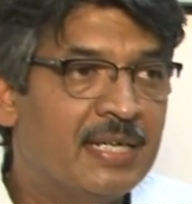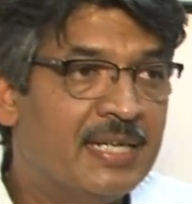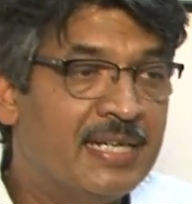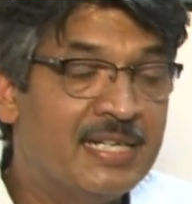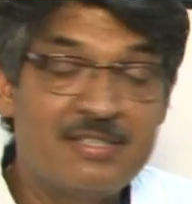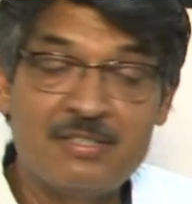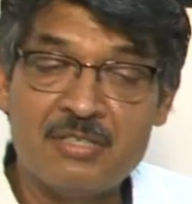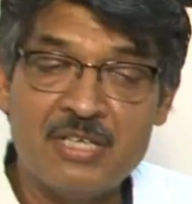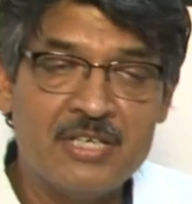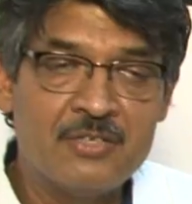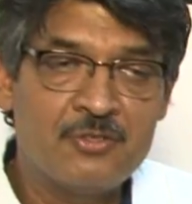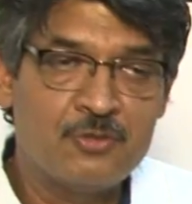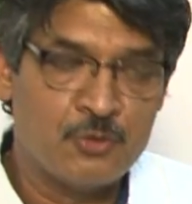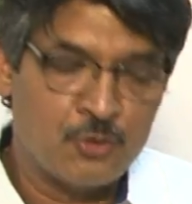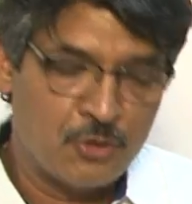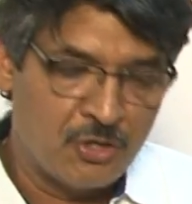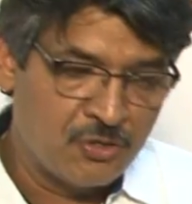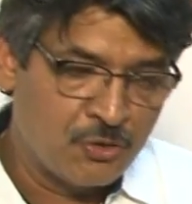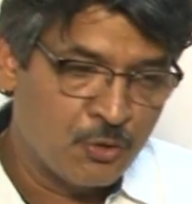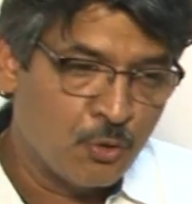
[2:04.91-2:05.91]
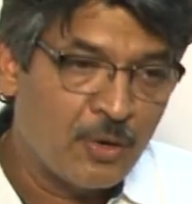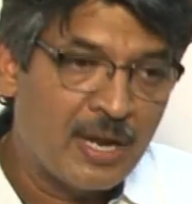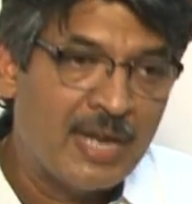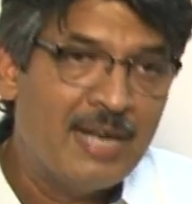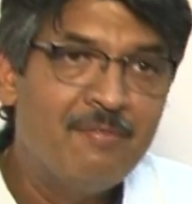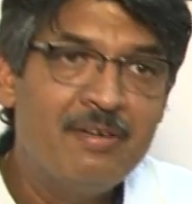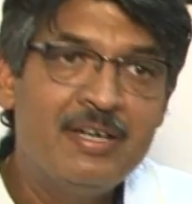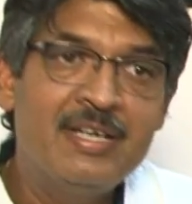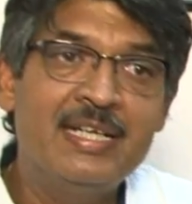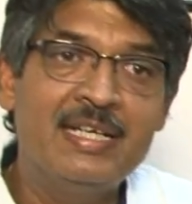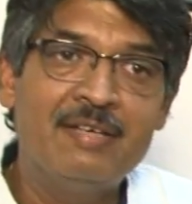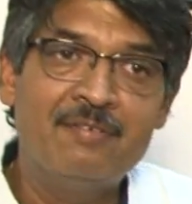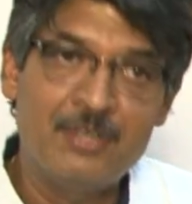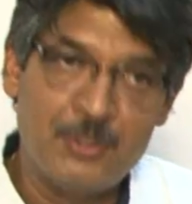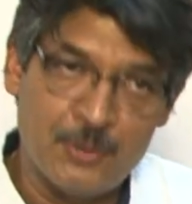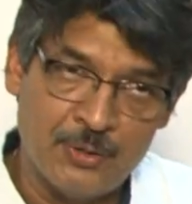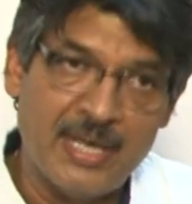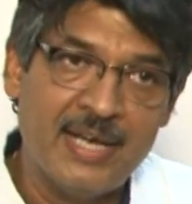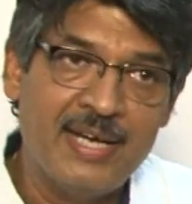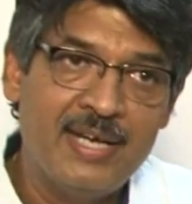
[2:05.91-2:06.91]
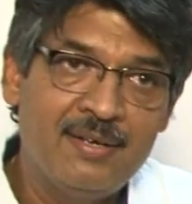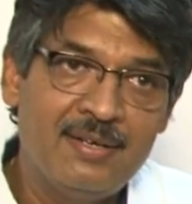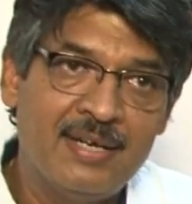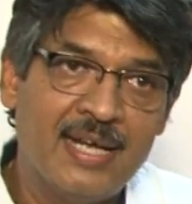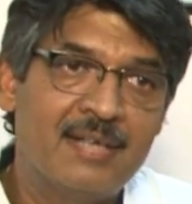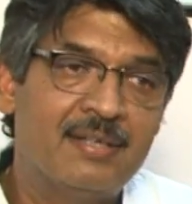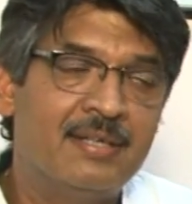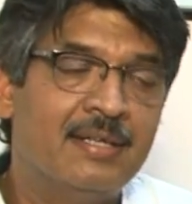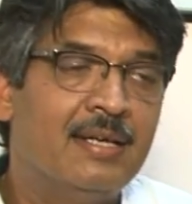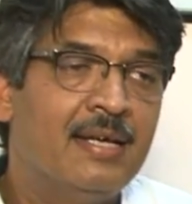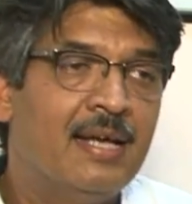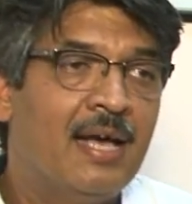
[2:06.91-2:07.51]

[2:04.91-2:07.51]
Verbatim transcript: it's it's, it's so relevant even today that